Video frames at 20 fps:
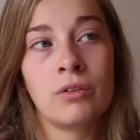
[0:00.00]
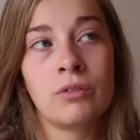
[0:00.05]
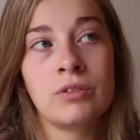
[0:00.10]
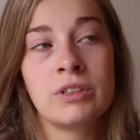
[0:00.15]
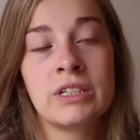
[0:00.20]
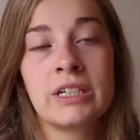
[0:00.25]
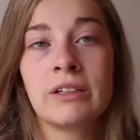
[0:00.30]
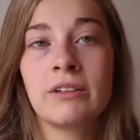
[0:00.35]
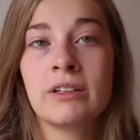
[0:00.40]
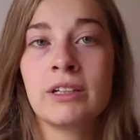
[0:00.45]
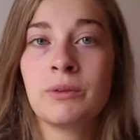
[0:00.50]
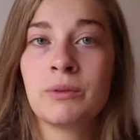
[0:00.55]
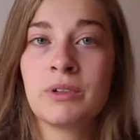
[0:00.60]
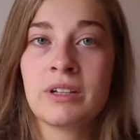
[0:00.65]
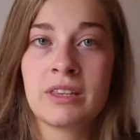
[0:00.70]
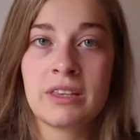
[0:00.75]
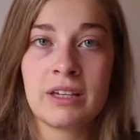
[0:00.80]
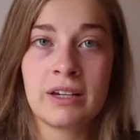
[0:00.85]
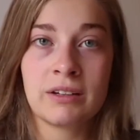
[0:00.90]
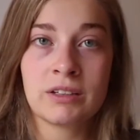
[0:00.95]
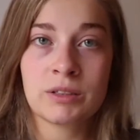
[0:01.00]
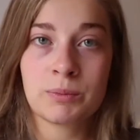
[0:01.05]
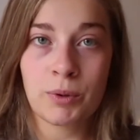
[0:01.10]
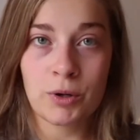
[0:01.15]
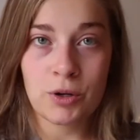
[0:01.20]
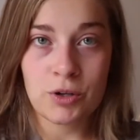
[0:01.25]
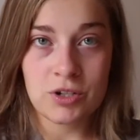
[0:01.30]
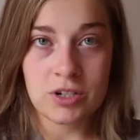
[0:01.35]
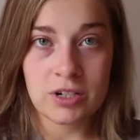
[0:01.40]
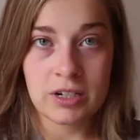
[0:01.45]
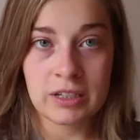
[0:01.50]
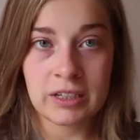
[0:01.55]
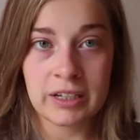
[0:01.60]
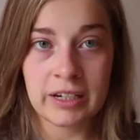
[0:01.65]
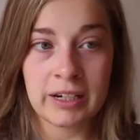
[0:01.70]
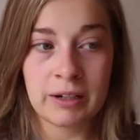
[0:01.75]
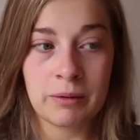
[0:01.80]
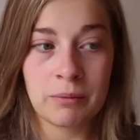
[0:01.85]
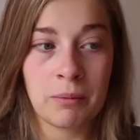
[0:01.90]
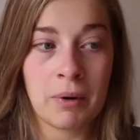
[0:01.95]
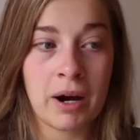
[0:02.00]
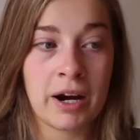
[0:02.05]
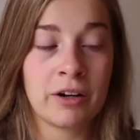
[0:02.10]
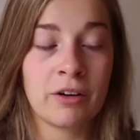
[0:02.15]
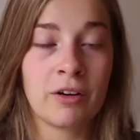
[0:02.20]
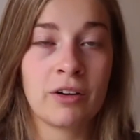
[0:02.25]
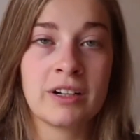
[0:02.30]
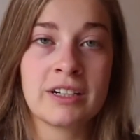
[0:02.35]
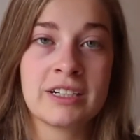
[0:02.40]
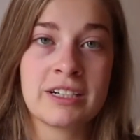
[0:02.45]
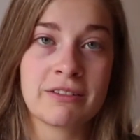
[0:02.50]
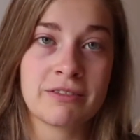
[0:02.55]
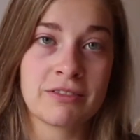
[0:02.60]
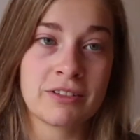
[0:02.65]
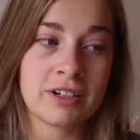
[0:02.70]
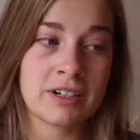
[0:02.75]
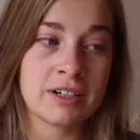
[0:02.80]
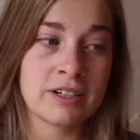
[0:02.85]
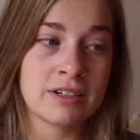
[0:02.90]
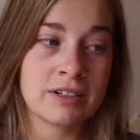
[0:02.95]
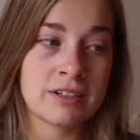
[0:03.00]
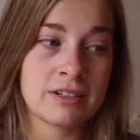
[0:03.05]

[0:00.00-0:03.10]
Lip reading: dealing with things personally, mine on a different